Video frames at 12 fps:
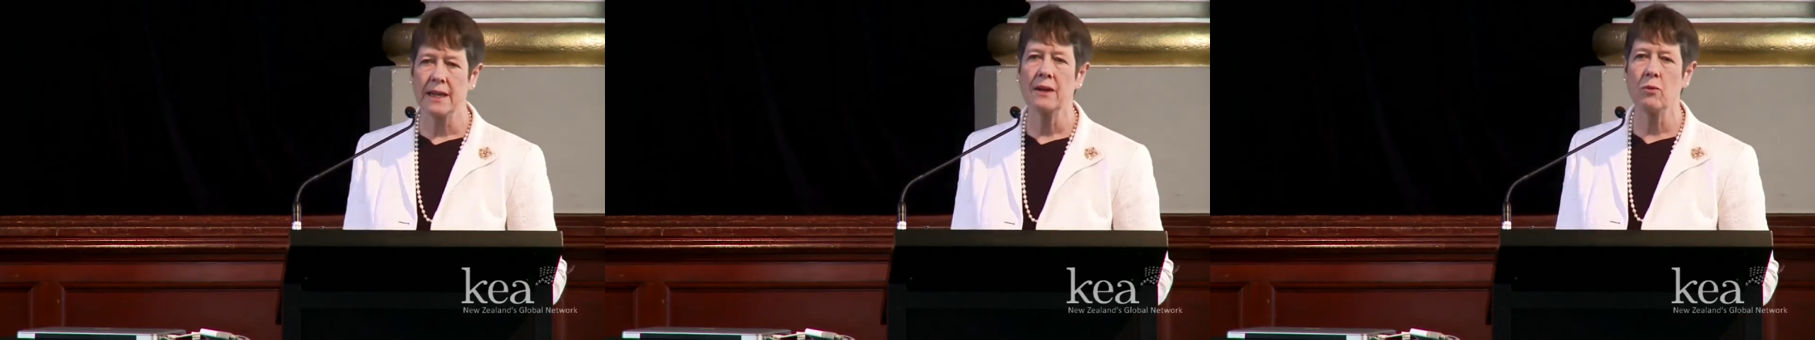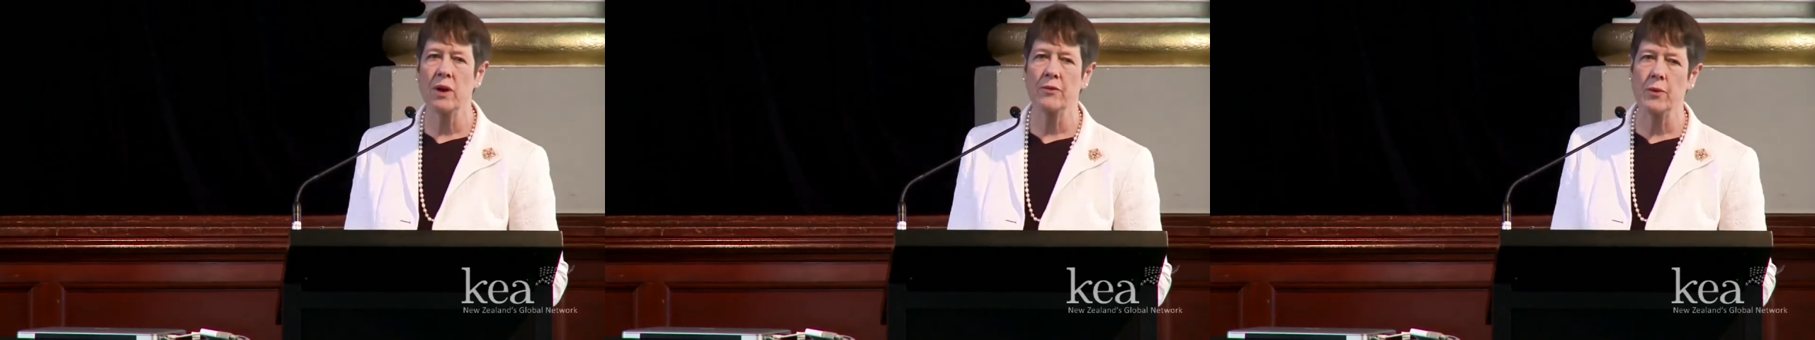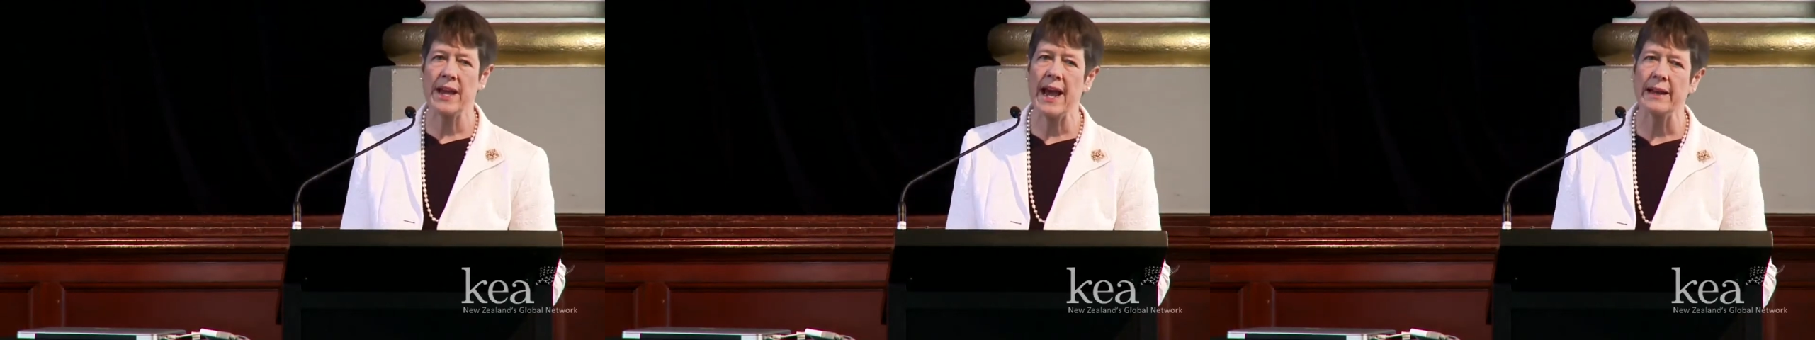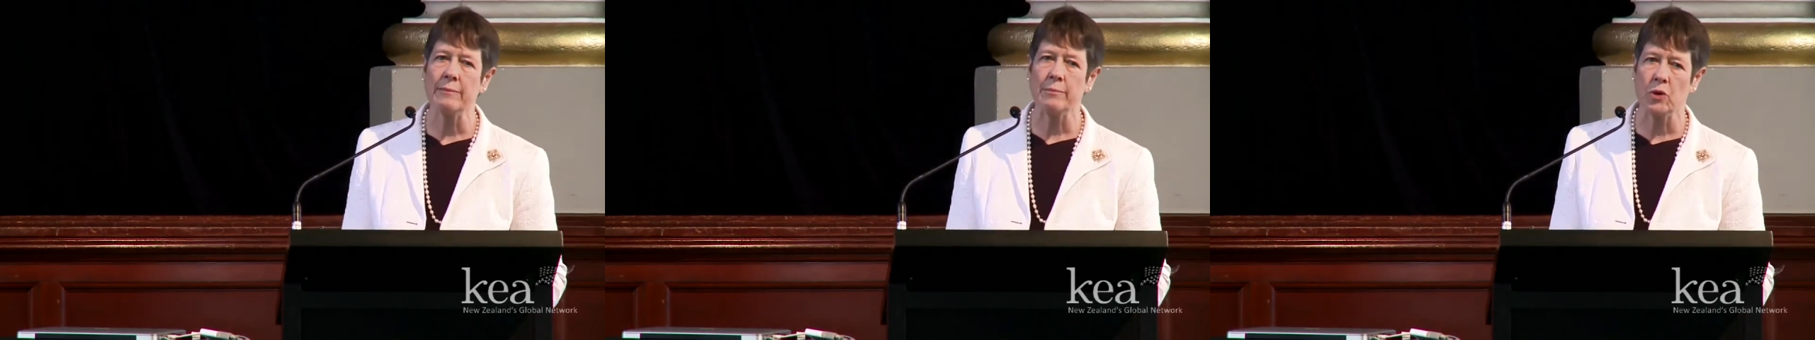well, if we
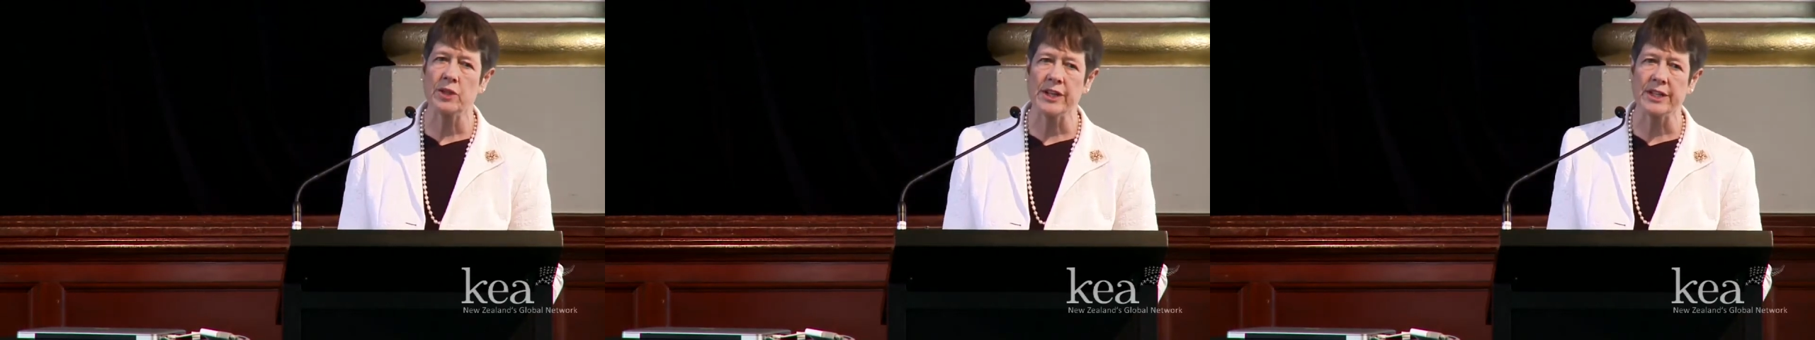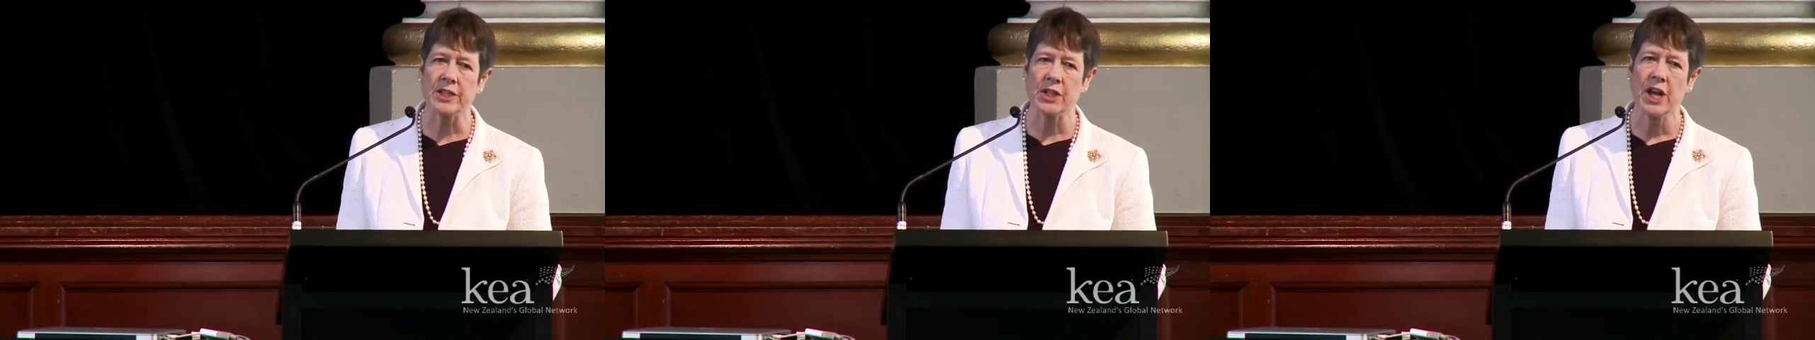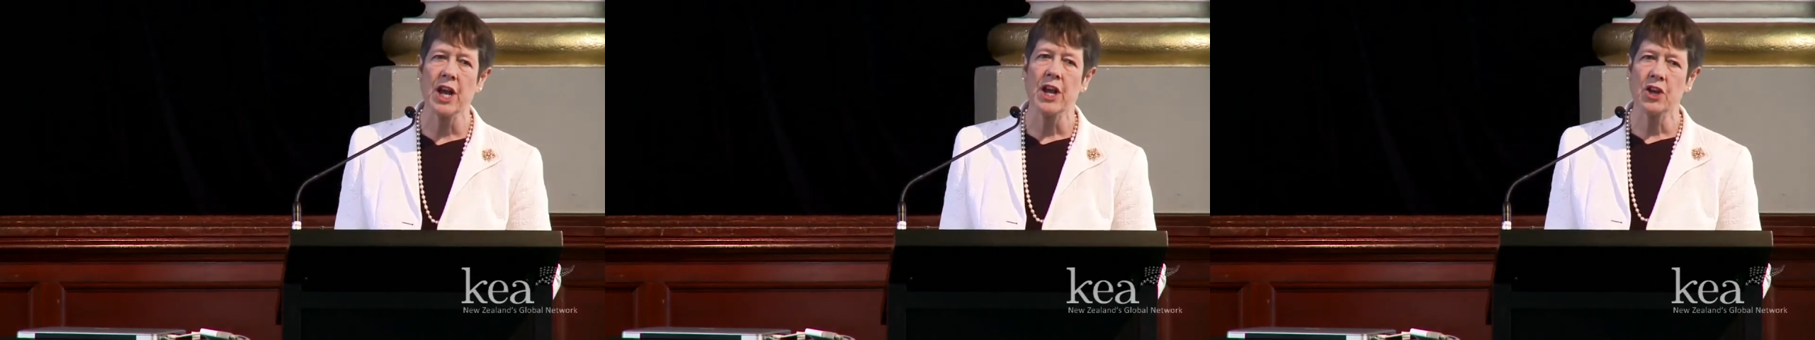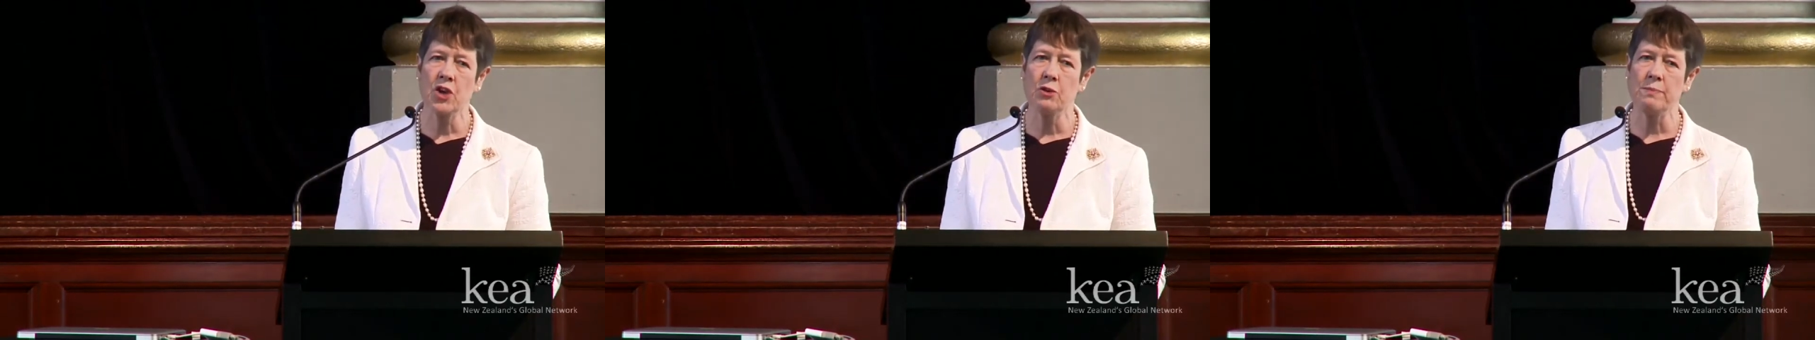hadn't bought it,
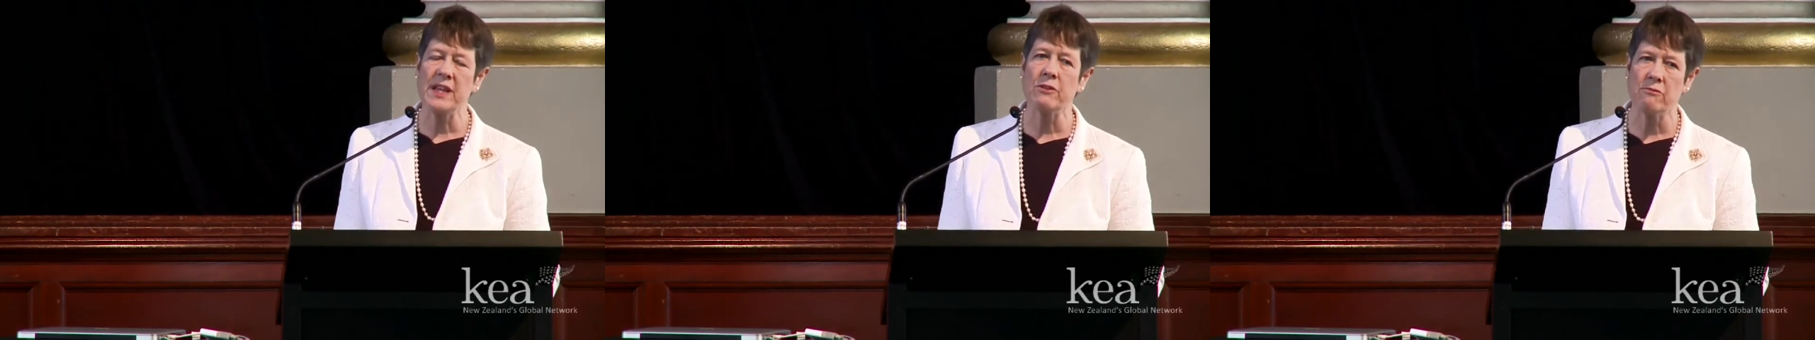you'd be the